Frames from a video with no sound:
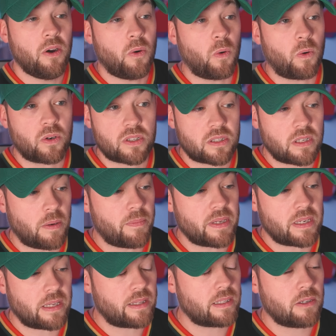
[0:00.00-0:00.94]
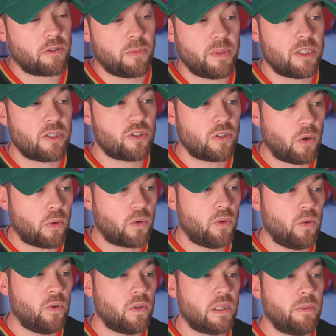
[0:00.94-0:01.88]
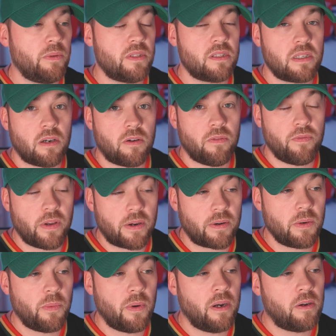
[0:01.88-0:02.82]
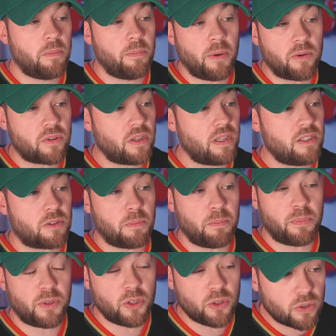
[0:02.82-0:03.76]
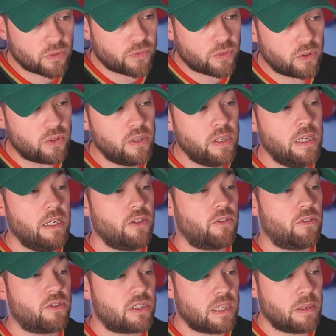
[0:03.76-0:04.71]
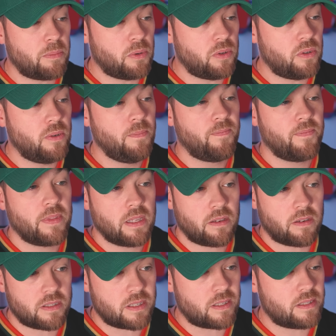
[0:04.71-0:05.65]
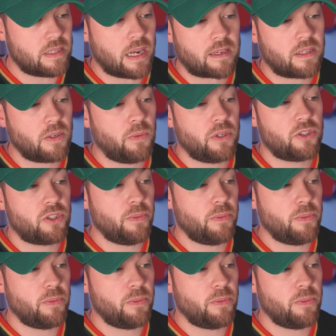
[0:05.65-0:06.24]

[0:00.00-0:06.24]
or something. I think that would be so cool. It would sell very well. Both of these are beautiful. They're simple. It's exactly what it